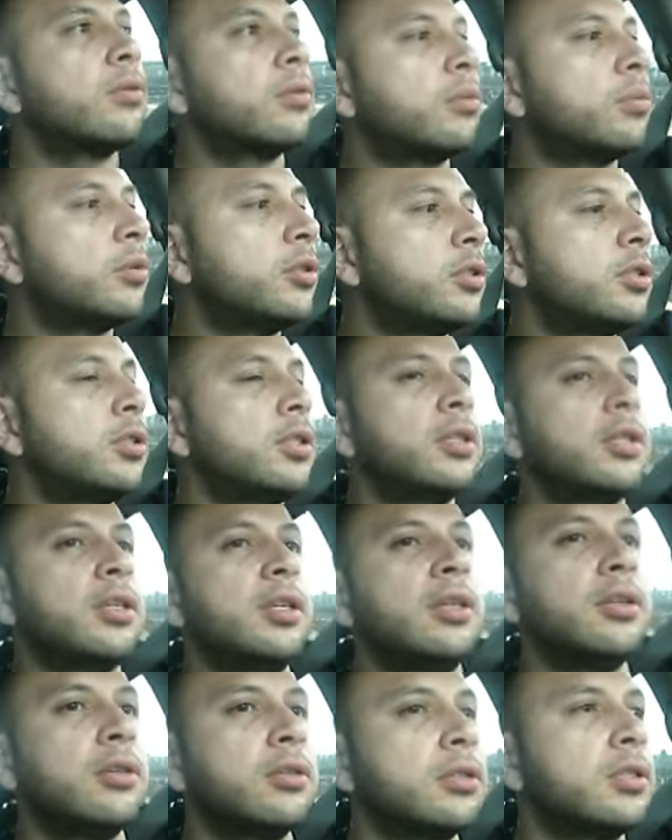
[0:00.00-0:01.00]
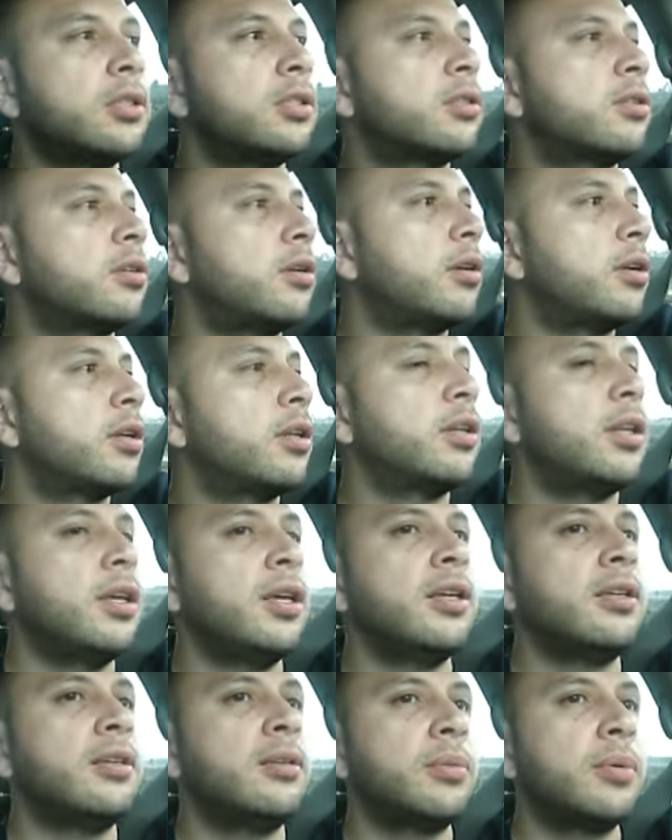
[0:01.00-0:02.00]
When she little and she's starting to
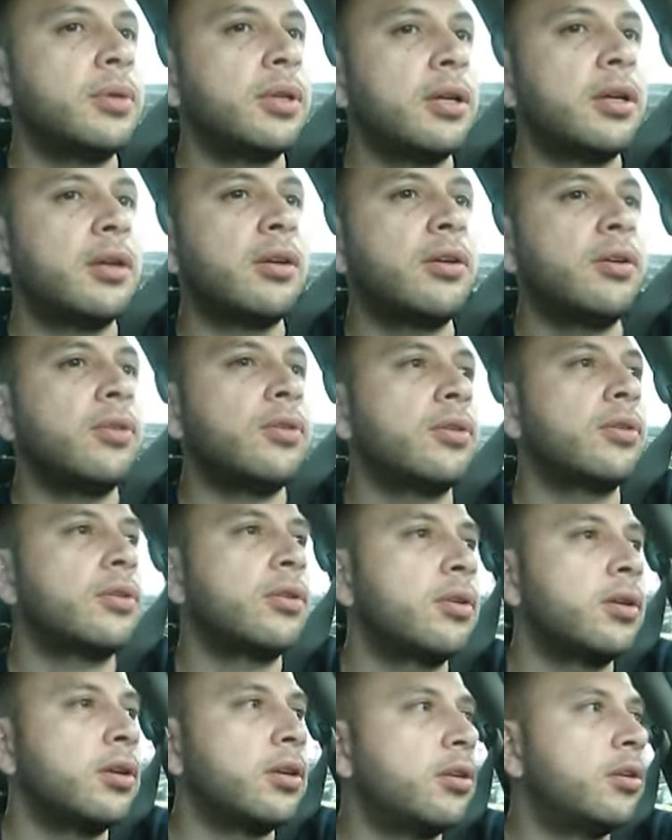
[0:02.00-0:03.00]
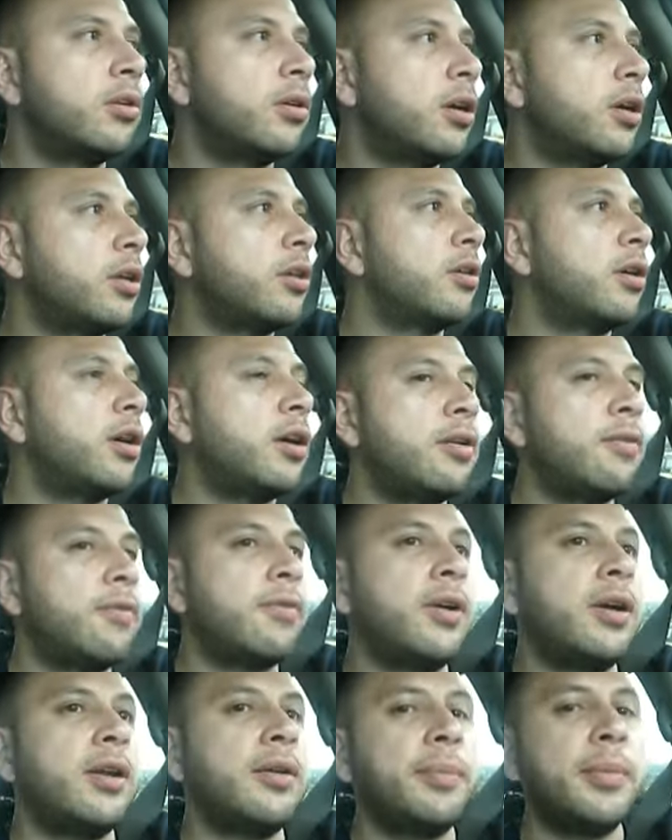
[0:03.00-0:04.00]
date, she'll be like, oh, you gotta
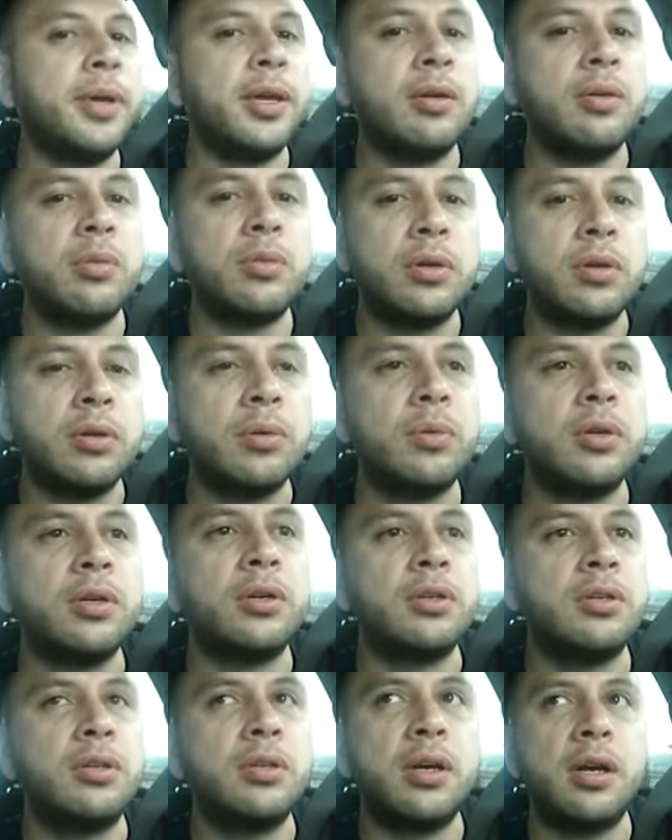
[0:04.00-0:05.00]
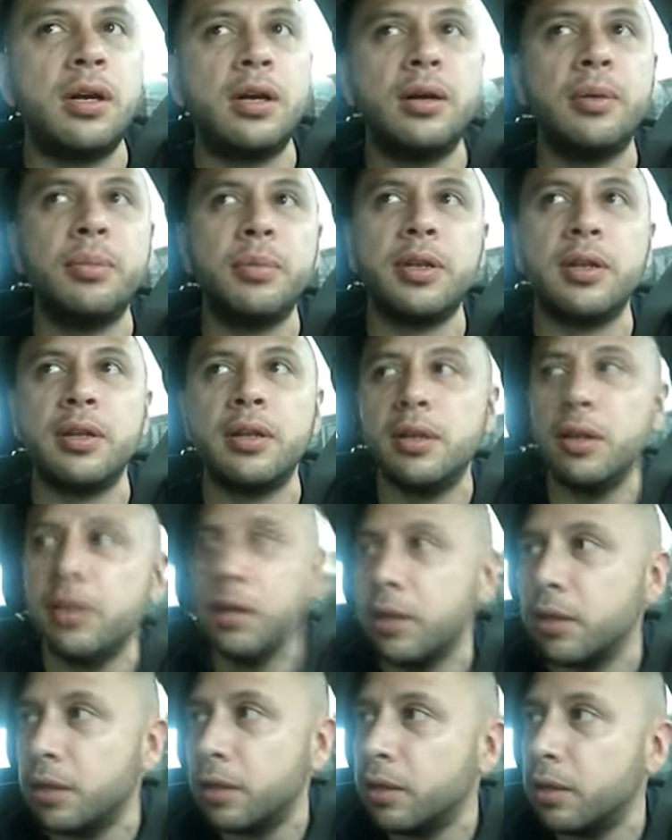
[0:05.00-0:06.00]
find a man with a job and
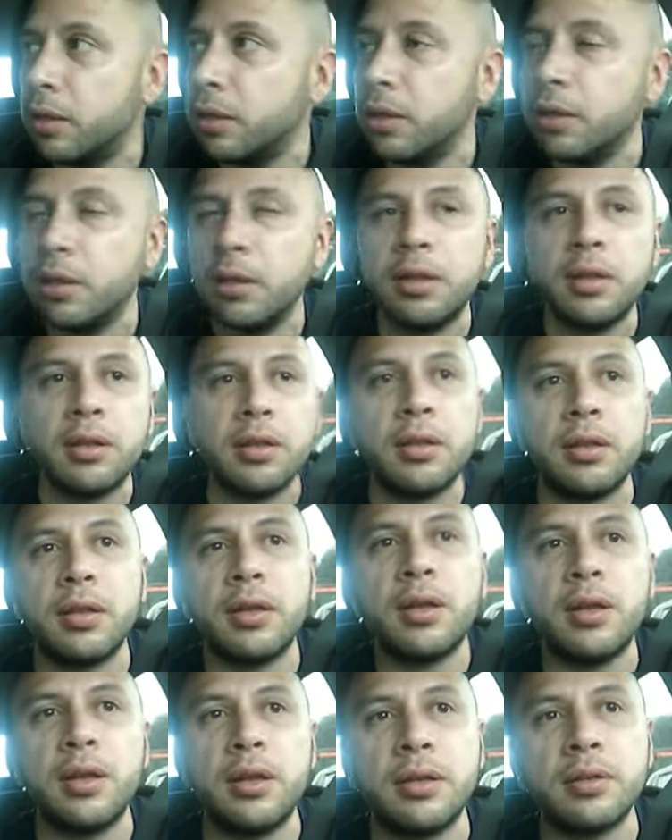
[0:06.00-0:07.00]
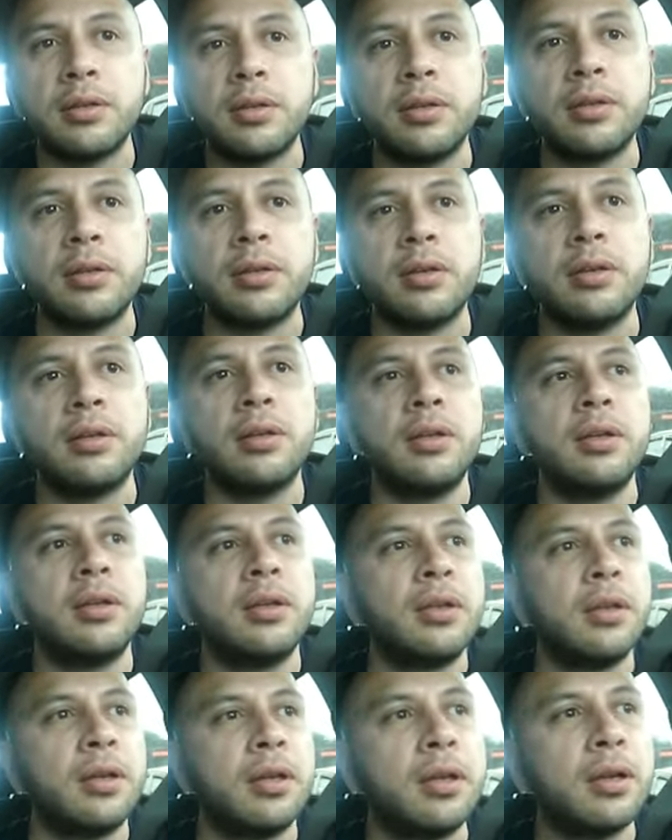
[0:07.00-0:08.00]
that has a
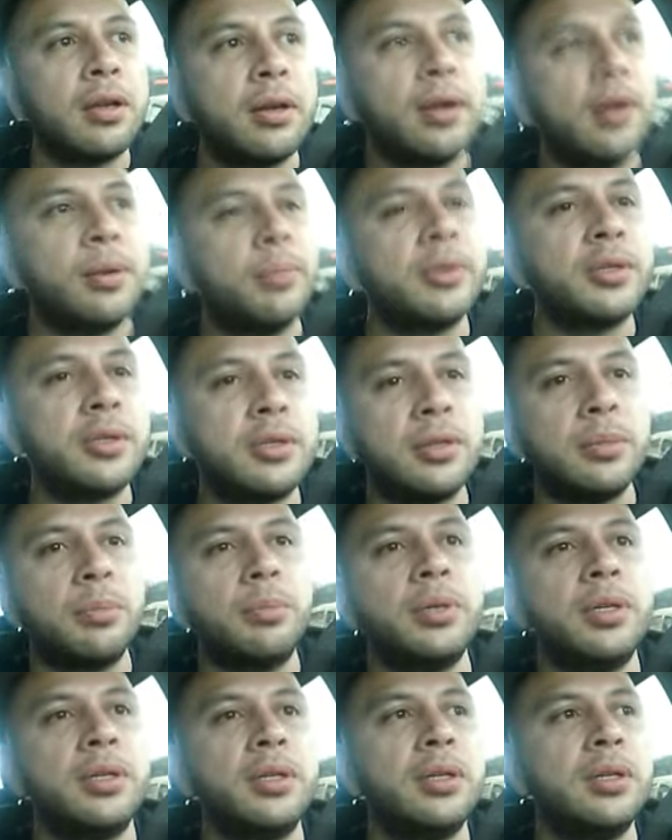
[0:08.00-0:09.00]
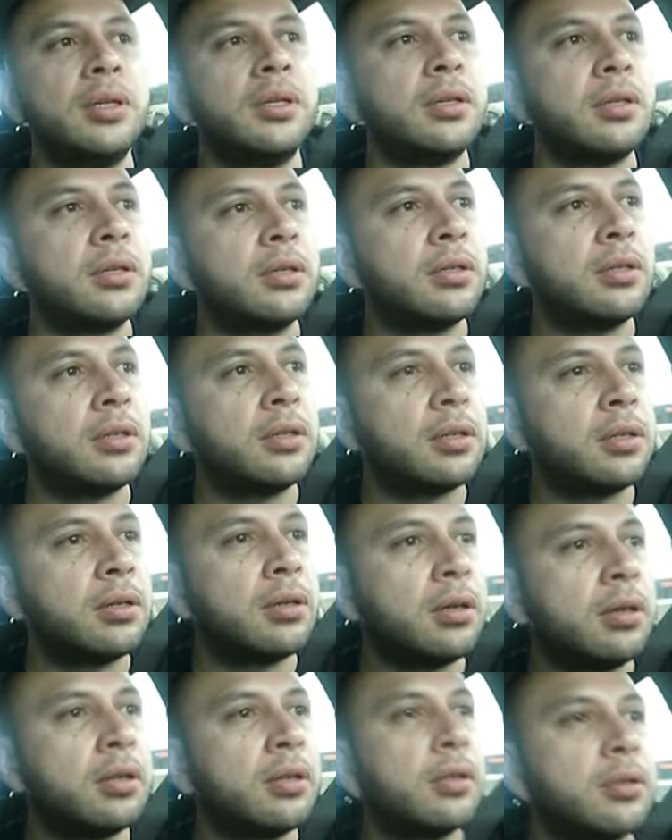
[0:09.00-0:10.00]
economic stability and
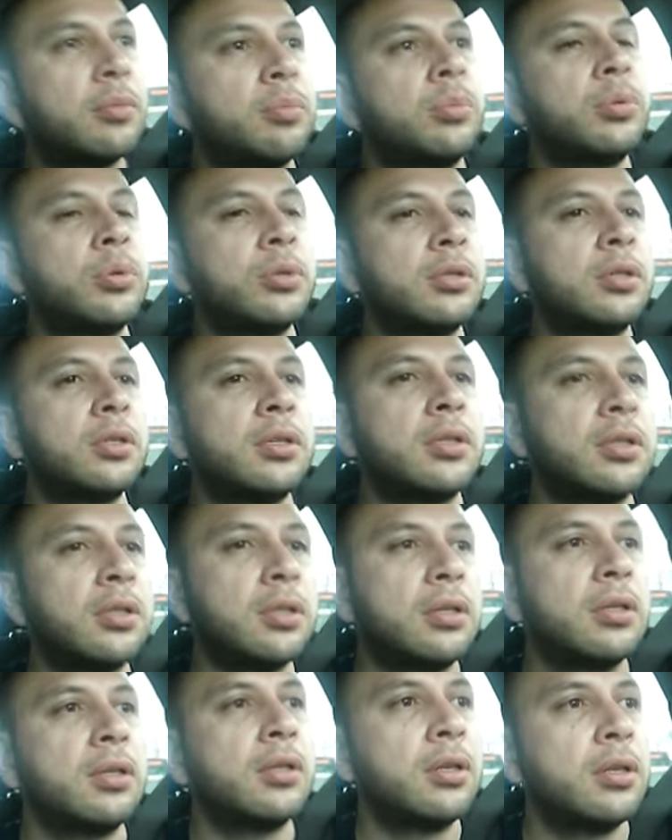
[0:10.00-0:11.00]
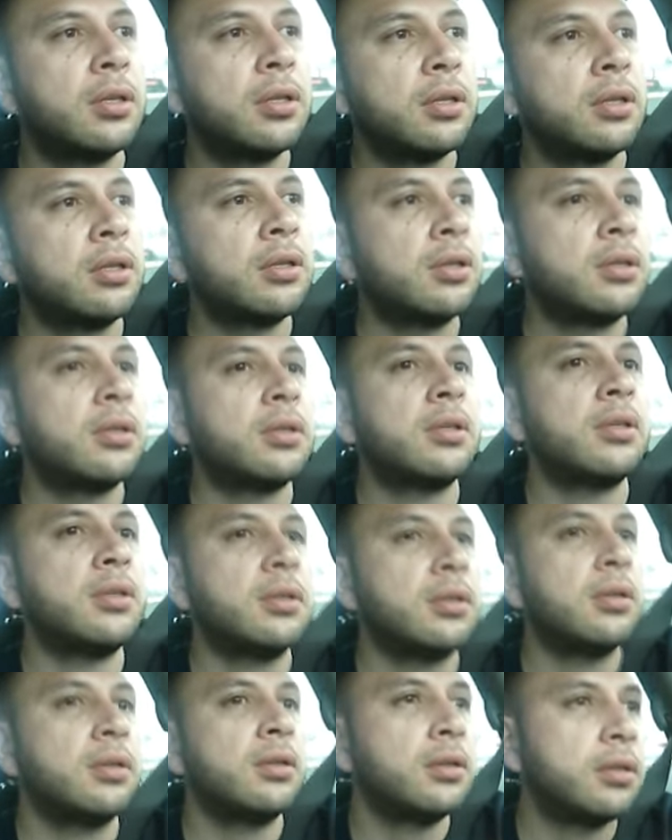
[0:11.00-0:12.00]
all this bullshit. See?
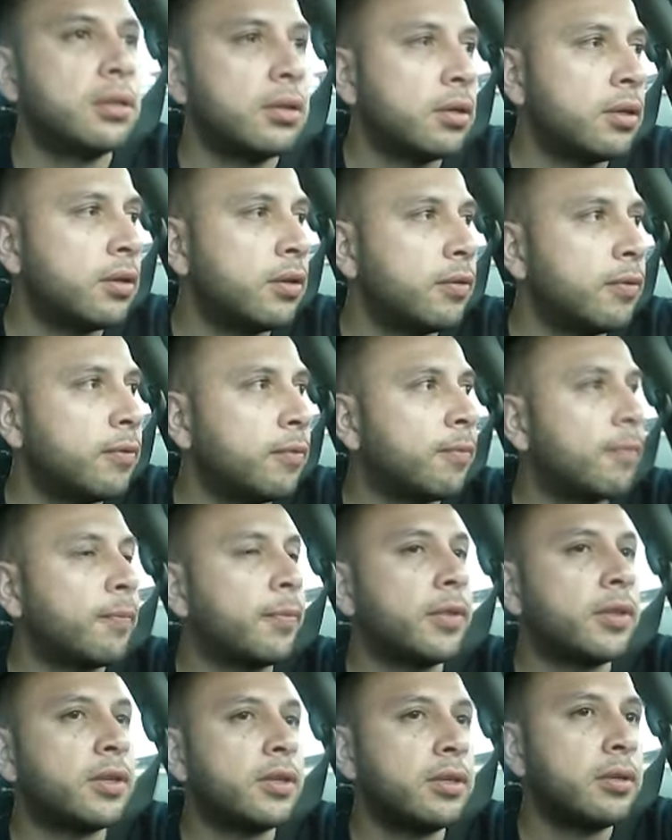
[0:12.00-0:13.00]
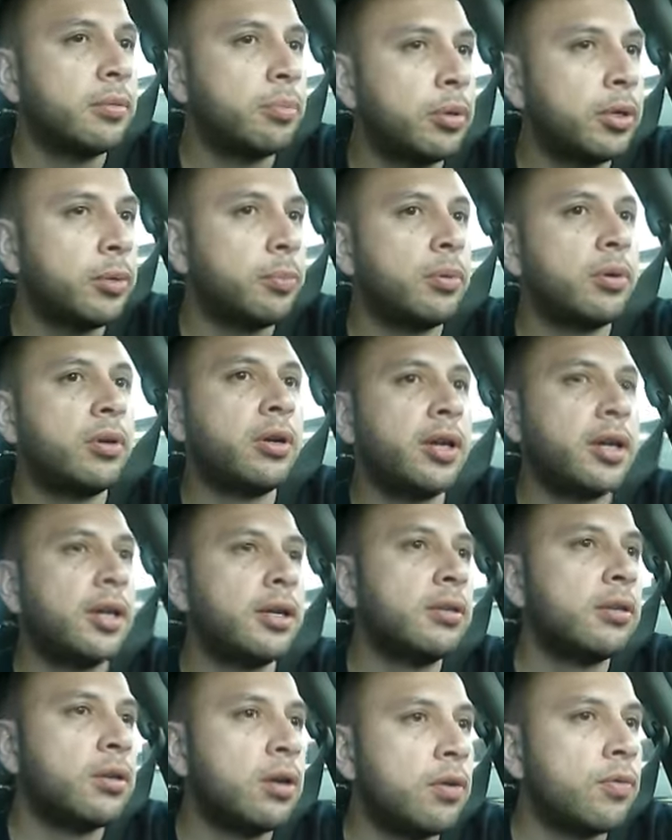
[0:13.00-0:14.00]
She pimping her
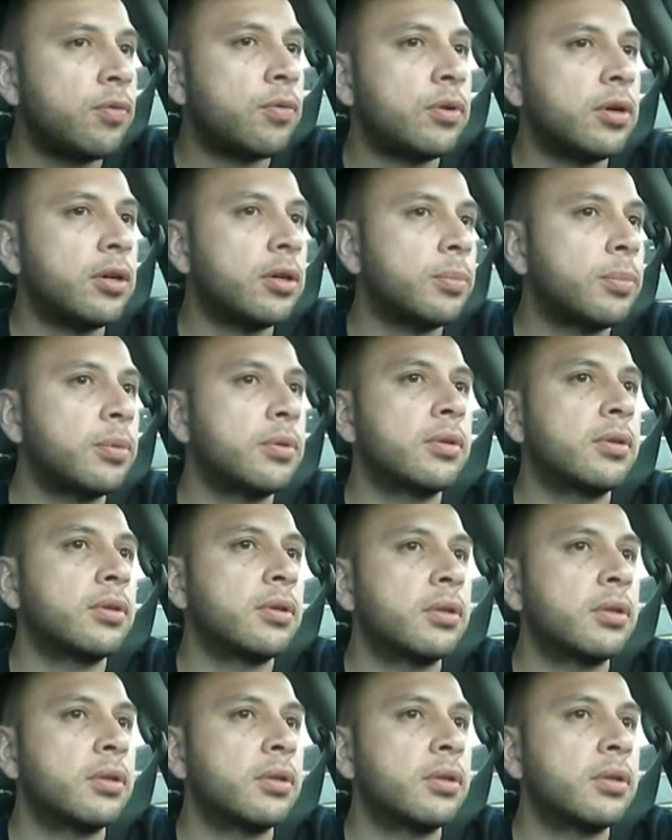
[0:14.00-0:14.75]
ass off rips.